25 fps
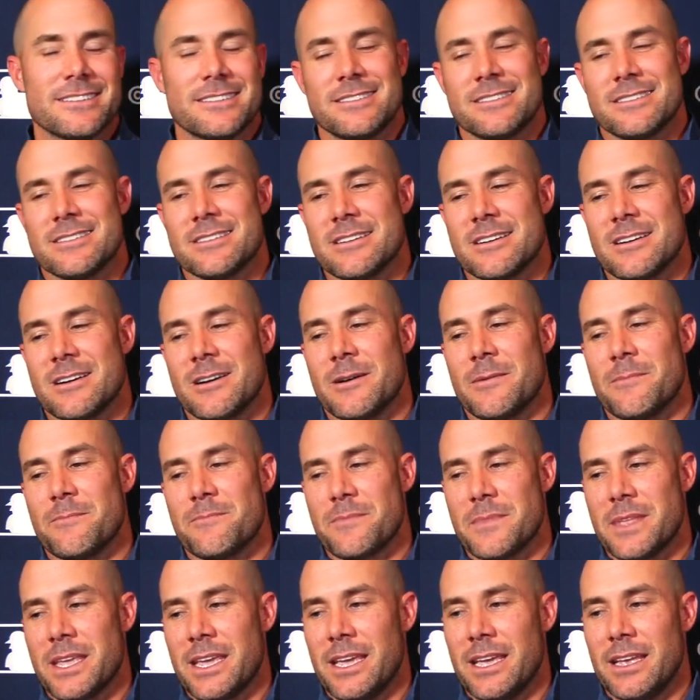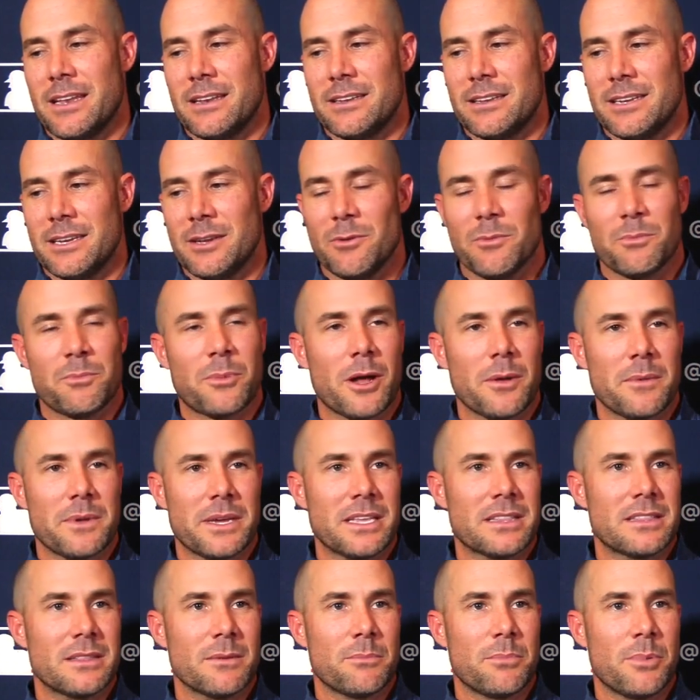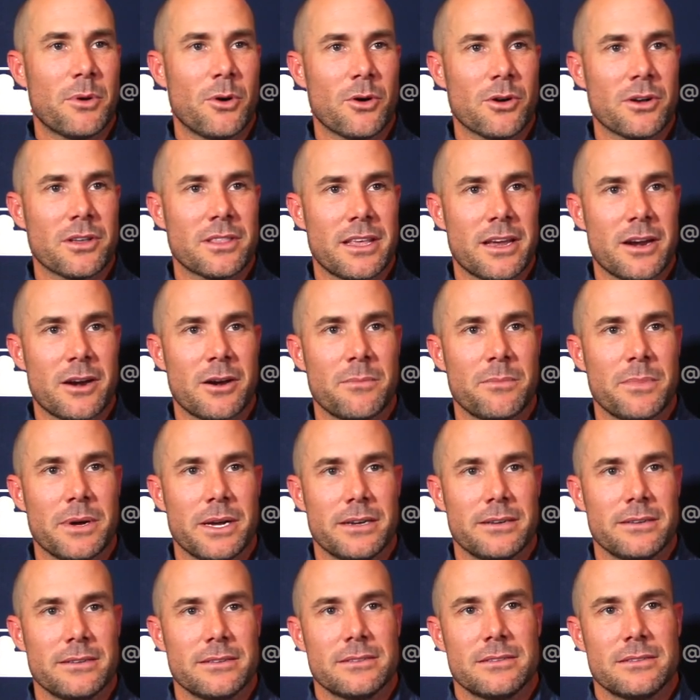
and he'll probably get the bulk there, but